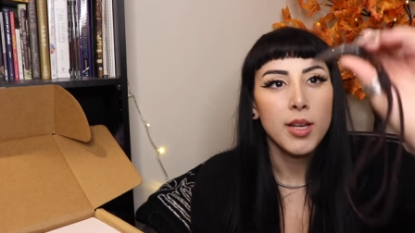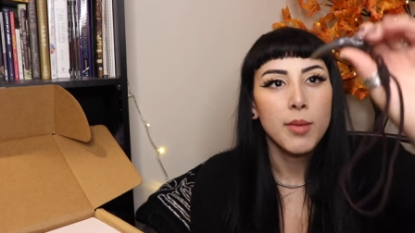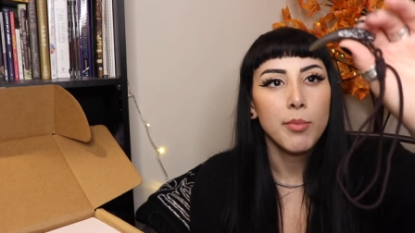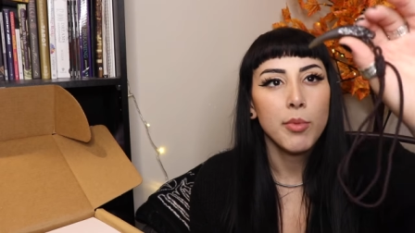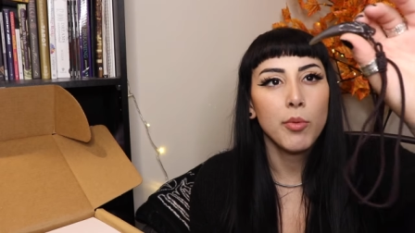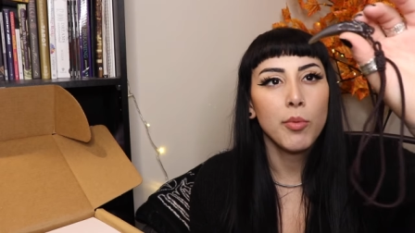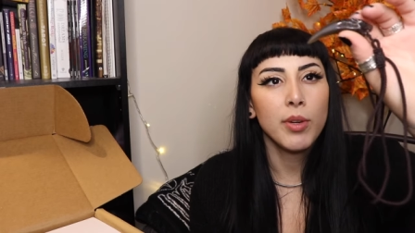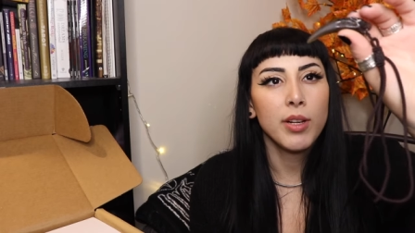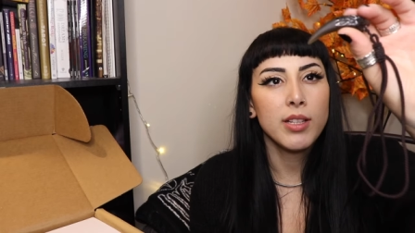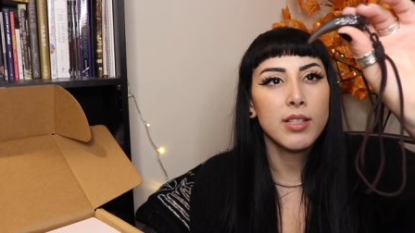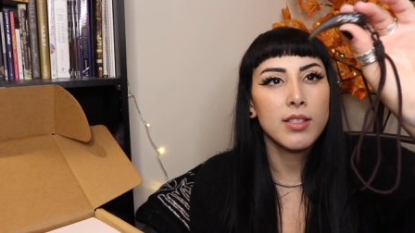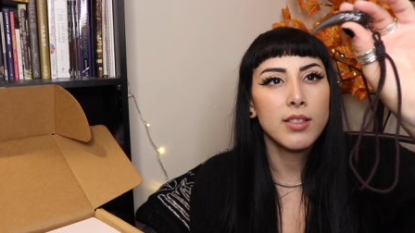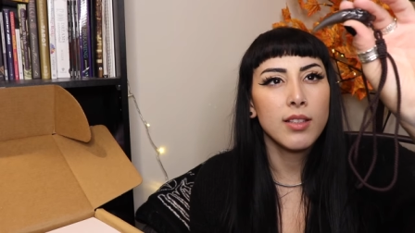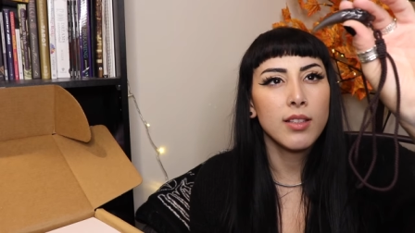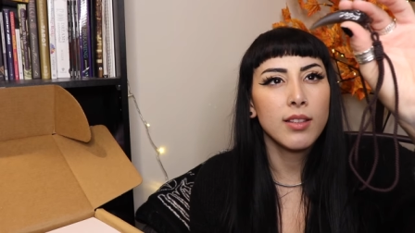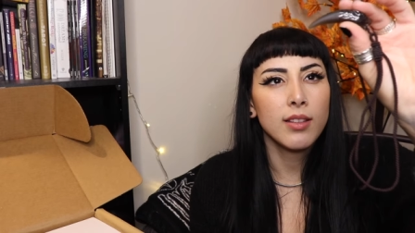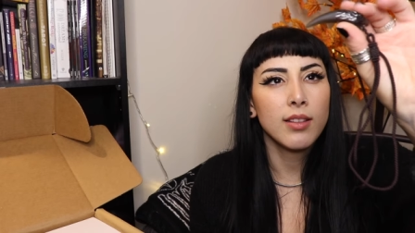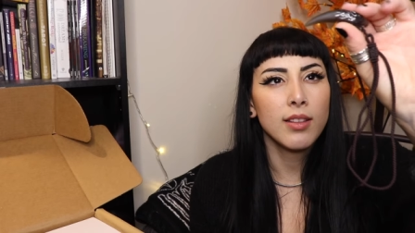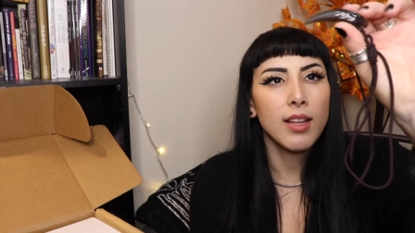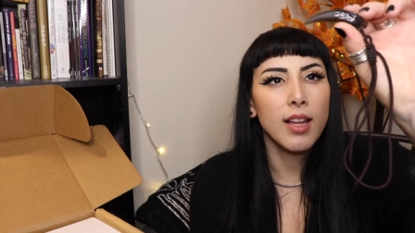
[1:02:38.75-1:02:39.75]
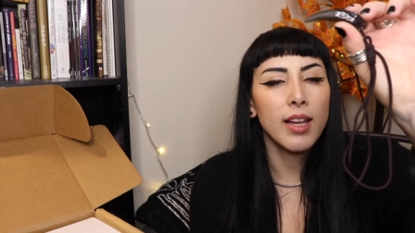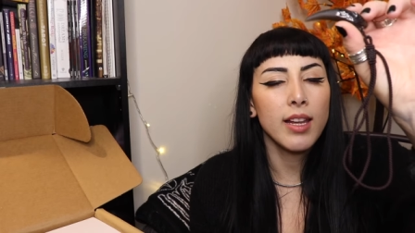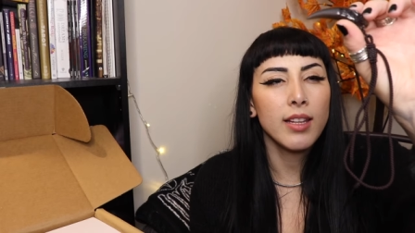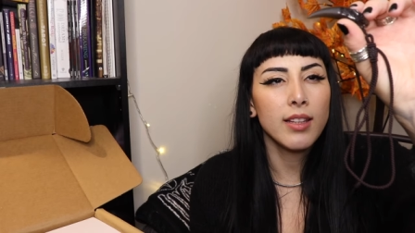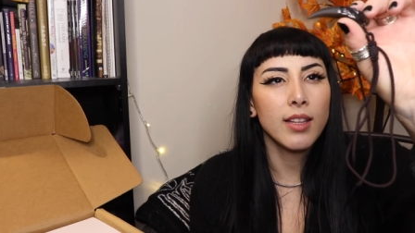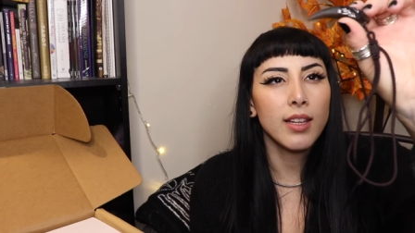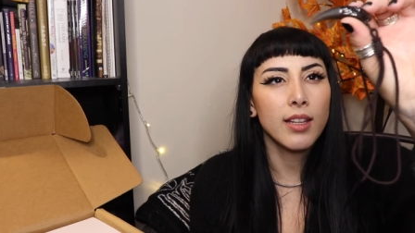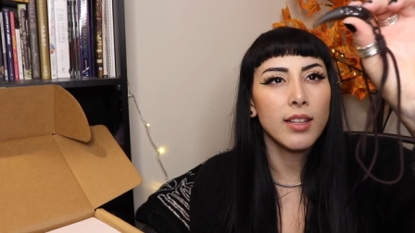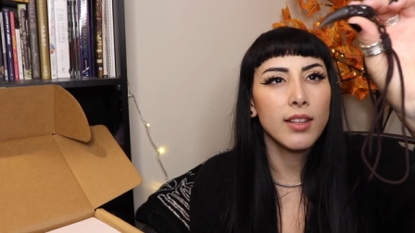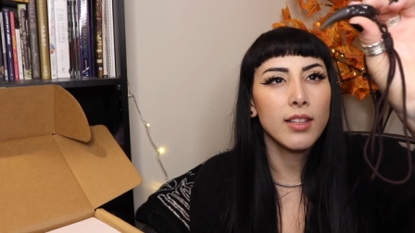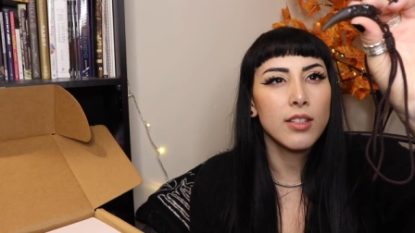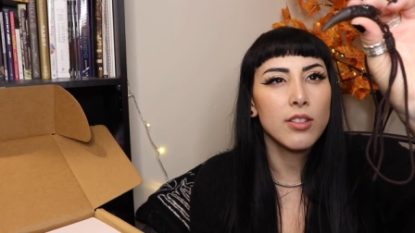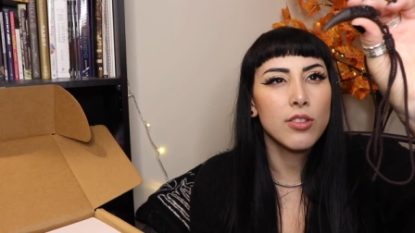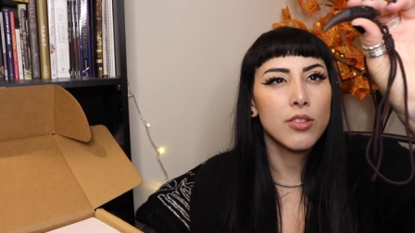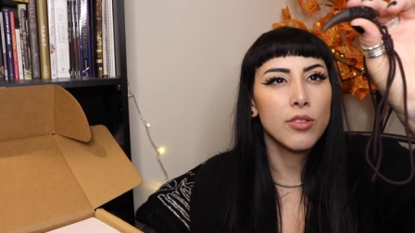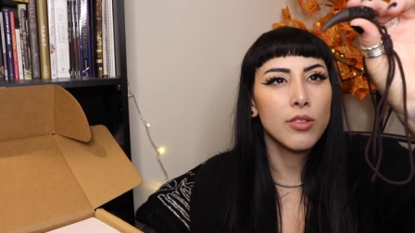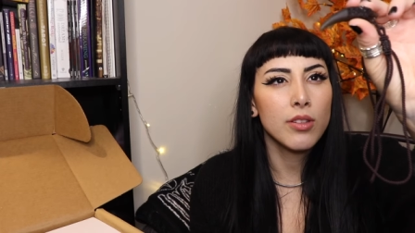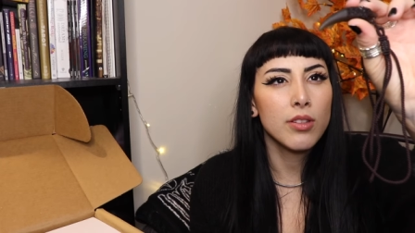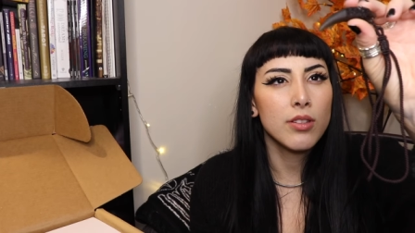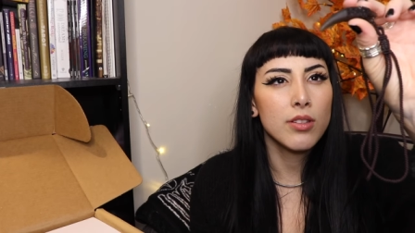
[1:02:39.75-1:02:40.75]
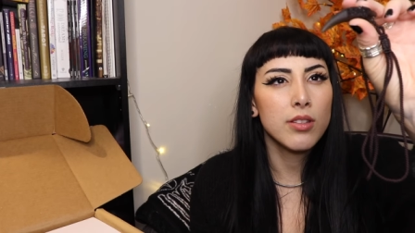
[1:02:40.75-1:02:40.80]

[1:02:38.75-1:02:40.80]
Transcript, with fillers: But when it's light like this, you can